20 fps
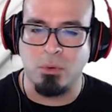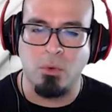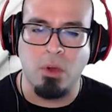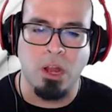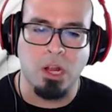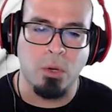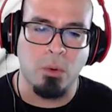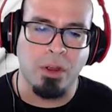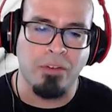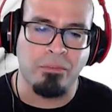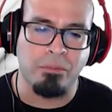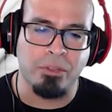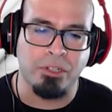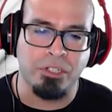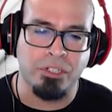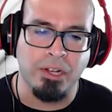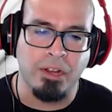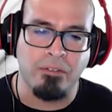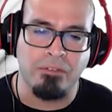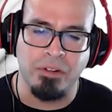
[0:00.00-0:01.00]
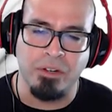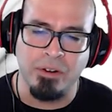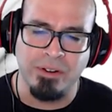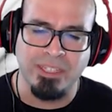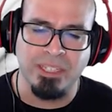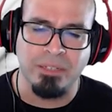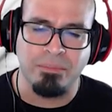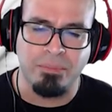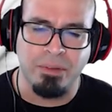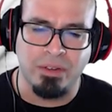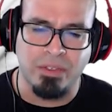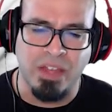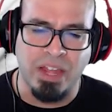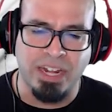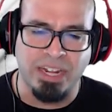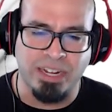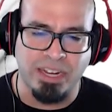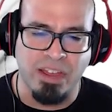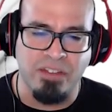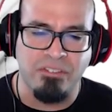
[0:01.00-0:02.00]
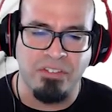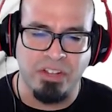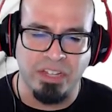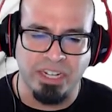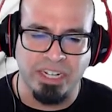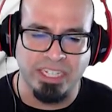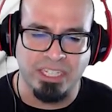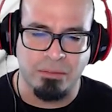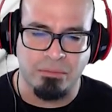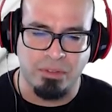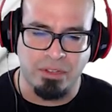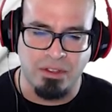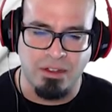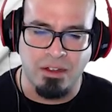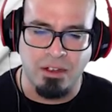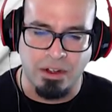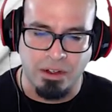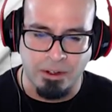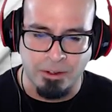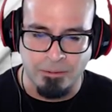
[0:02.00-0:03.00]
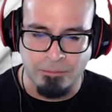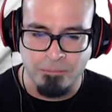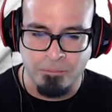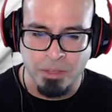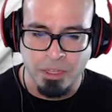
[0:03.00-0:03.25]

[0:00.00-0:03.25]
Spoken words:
walk away from the shelf. You notice a book that definitely doesn't belong here.